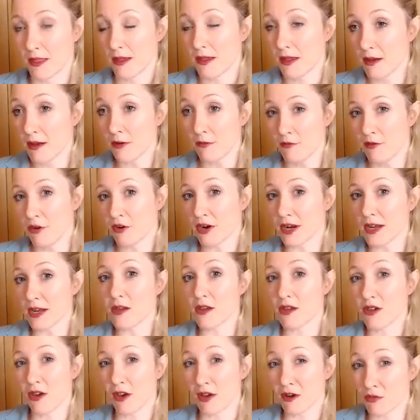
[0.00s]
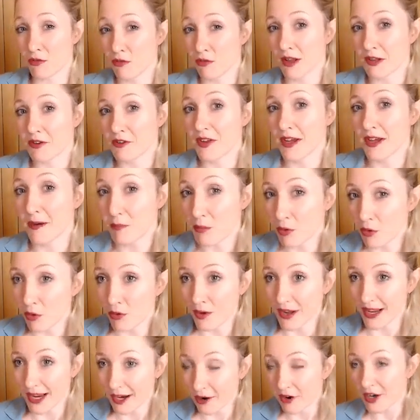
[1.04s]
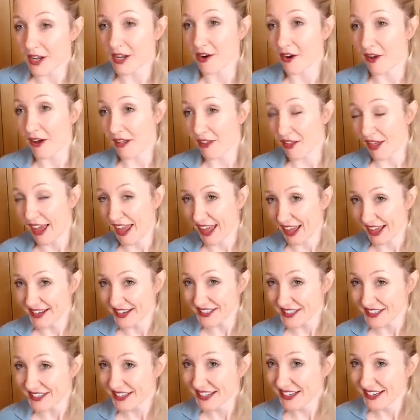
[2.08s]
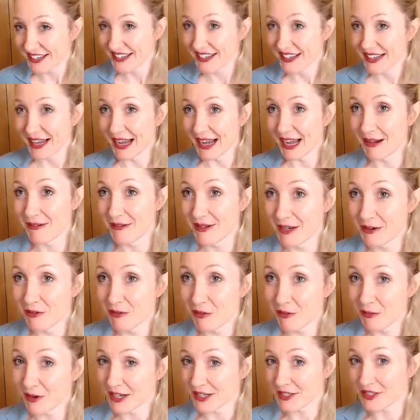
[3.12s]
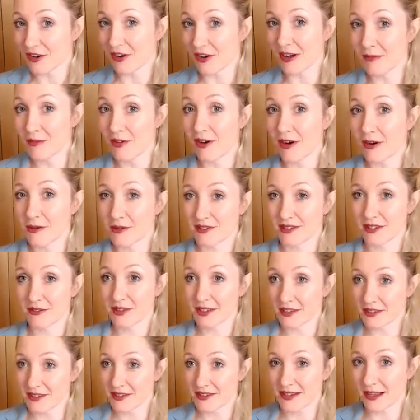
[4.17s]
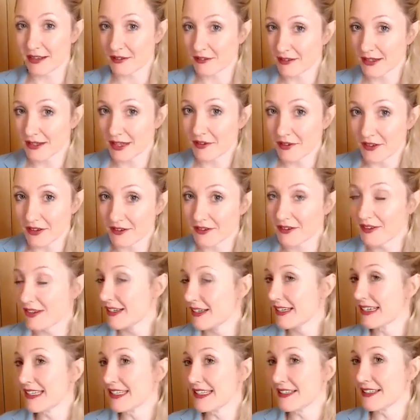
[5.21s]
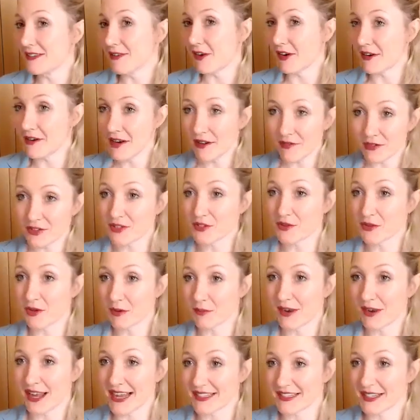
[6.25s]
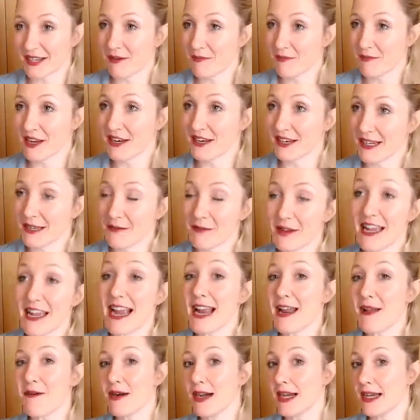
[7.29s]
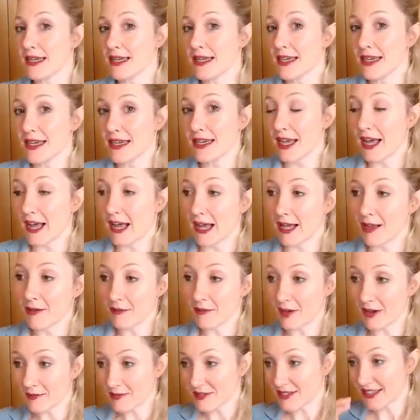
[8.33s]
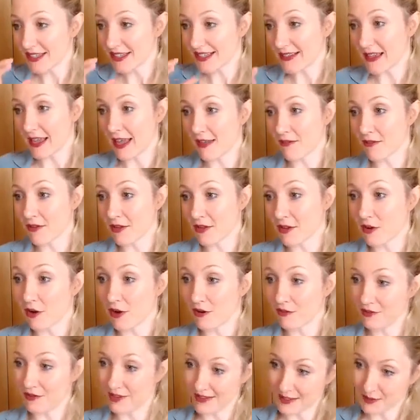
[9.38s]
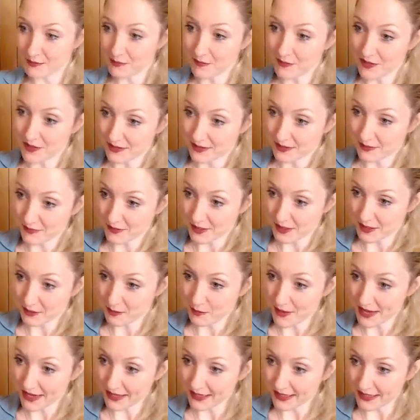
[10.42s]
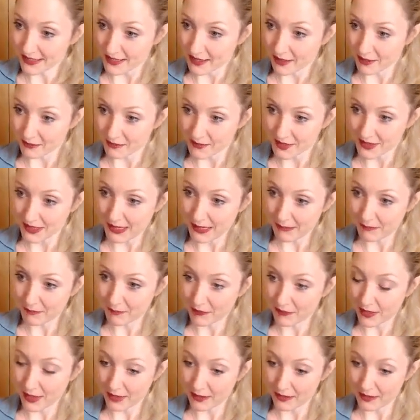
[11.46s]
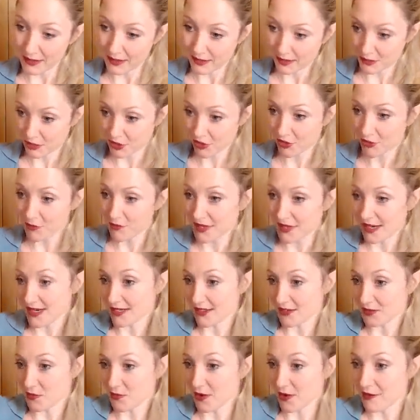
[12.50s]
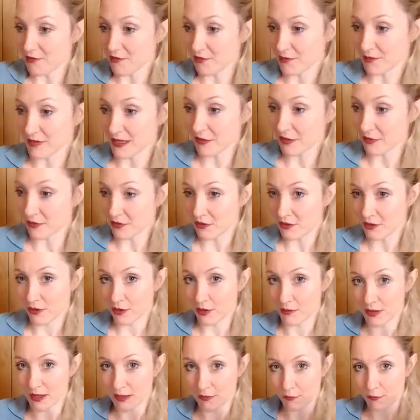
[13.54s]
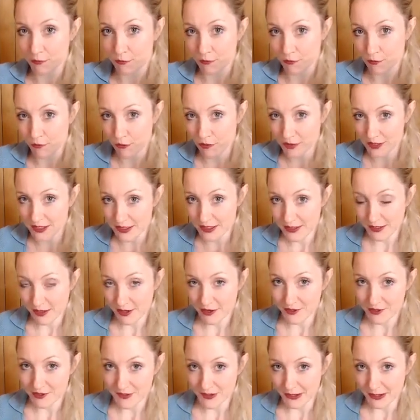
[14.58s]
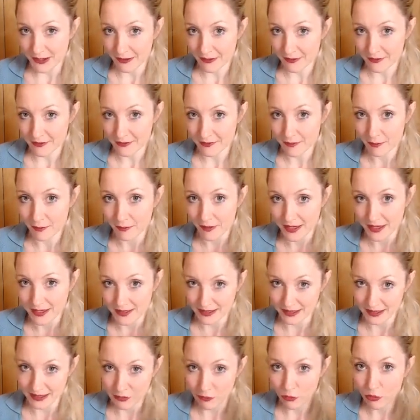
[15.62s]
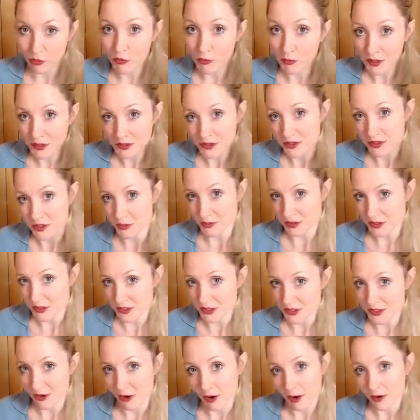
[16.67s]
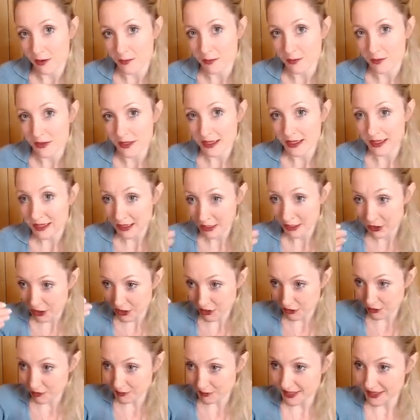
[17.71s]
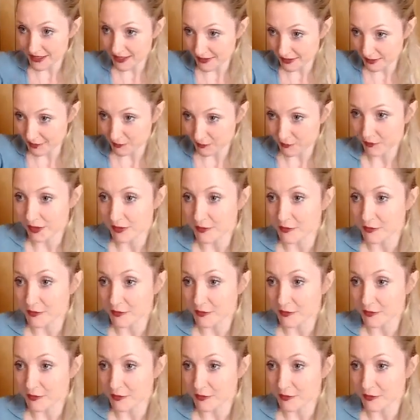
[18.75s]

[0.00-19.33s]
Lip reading: a very kind of rundown poor area like that. In all my time that I was living in South London, I never saw a blacked out Bentley. But anyway, I'm sitting there having a coffee. This Bentley comes up and it's 2 meters away from me on the curb. It fully slows down, basically almost to a stop, 2 meters in front